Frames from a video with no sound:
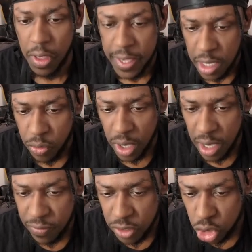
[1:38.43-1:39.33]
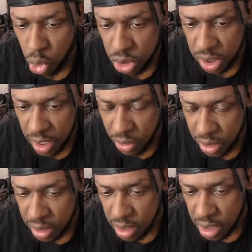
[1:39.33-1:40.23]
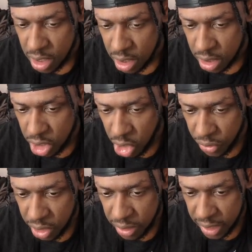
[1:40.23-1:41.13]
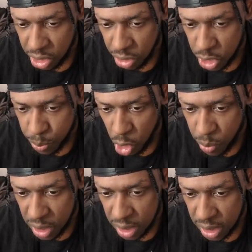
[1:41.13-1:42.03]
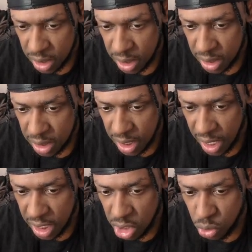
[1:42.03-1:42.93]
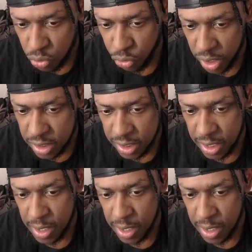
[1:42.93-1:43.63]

We have Torterra. During your next turn, this opponent can't use Frenzy